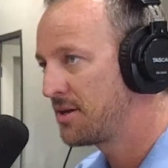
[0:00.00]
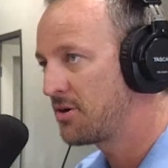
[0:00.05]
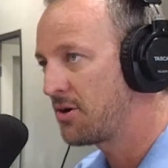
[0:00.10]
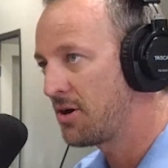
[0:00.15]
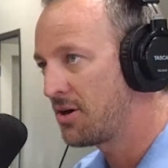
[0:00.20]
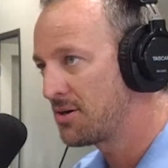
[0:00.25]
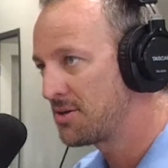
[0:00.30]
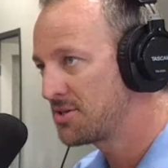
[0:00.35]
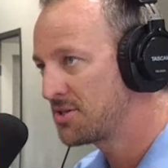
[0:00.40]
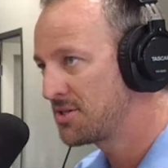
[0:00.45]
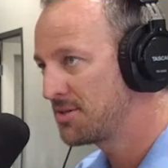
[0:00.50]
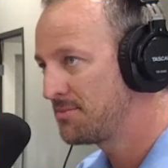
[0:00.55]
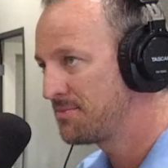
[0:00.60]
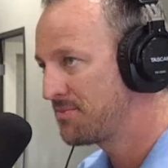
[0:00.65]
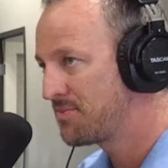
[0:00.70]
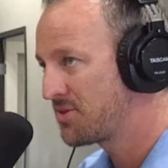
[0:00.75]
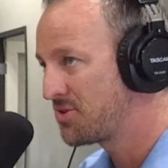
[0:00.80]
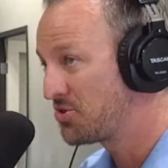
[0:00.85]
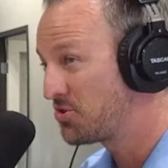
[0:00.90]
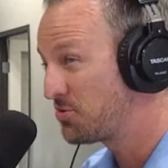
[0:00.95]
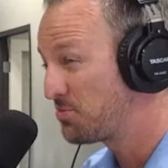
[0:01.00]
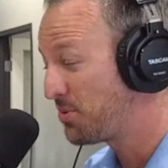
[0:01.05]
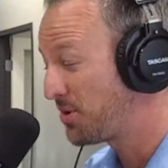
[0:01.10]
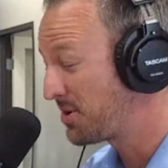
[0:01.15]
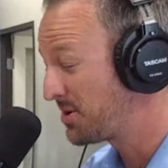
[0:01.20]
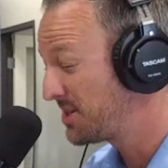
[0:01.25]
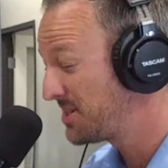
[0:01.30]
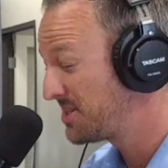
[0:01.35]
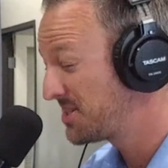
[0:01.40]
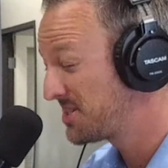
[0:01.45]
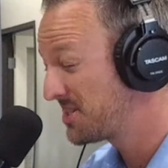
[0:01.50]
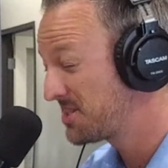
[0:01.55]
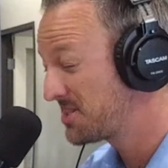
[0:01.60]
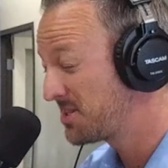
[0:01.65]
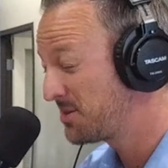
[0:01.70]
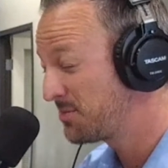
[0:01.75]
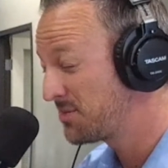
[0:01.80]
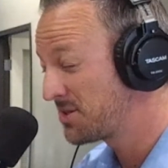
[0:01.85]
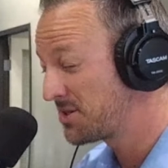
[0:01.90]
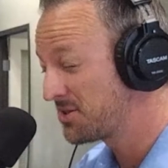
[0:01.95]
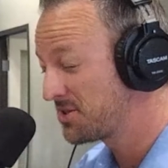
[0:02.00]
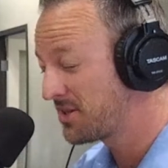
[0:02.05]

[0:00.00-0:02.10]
There are some third-party systems.